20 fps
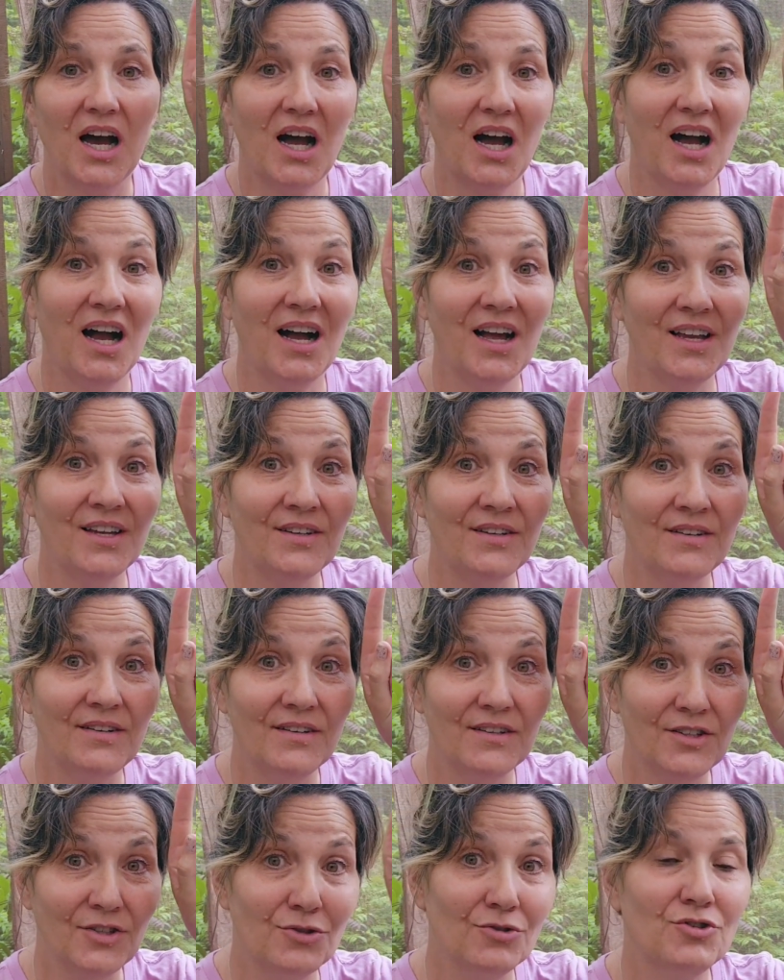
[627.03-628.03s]
on
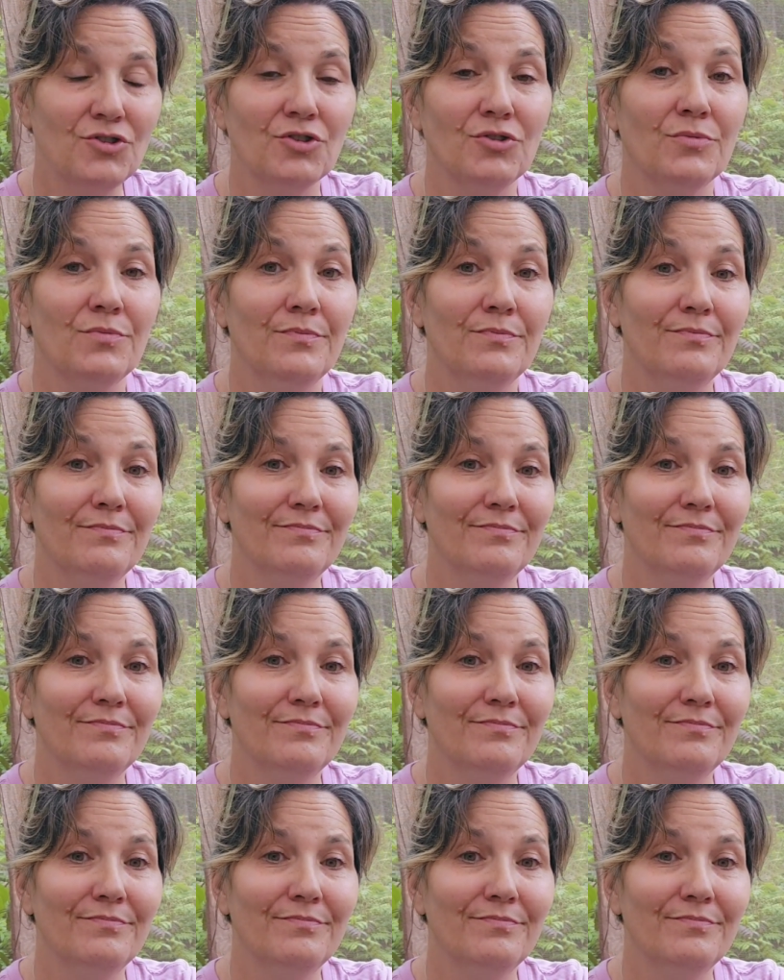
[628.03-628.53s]
YouTube